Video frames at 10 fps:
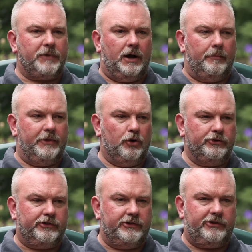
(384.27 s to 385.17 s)
The
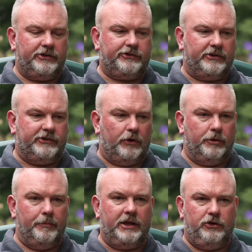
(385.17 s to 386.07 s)
old statistics that
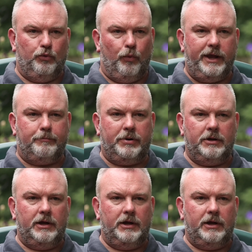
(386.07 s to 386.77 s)
would make you weep